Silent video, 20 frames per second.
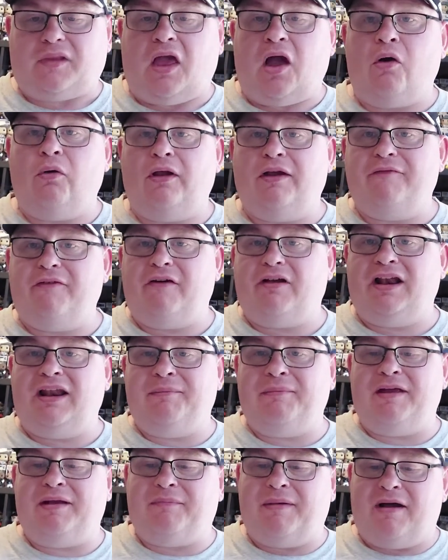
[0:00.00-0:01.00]
only a very
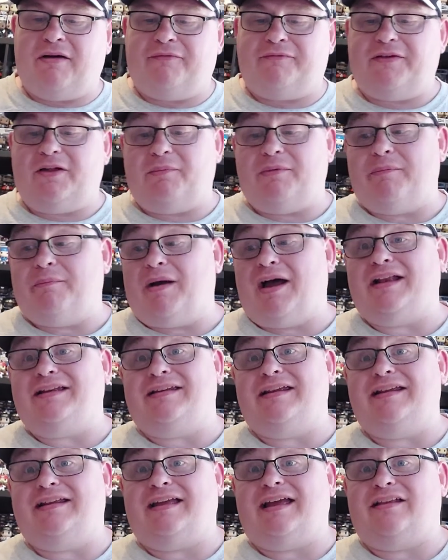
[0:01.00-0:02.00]
limited amount of filming, but I
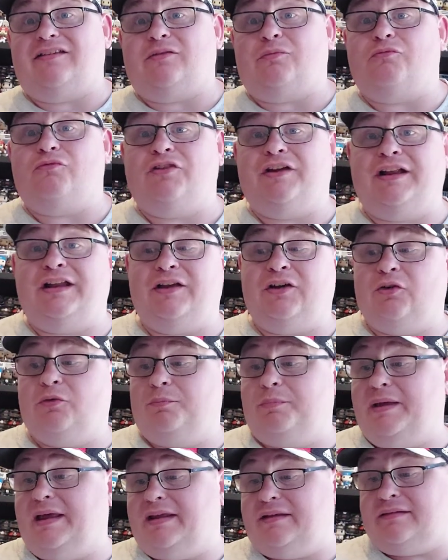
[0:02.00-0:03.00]
did get some really
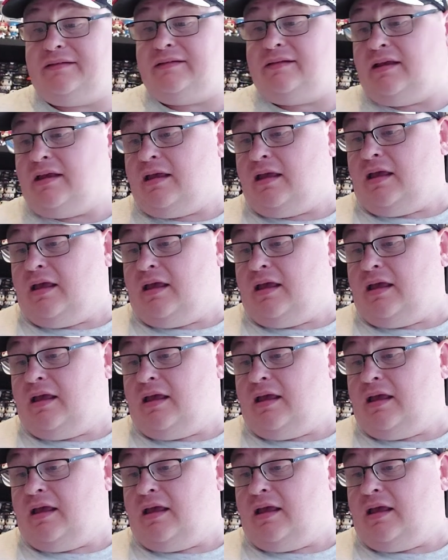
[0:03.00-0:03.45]
good bits.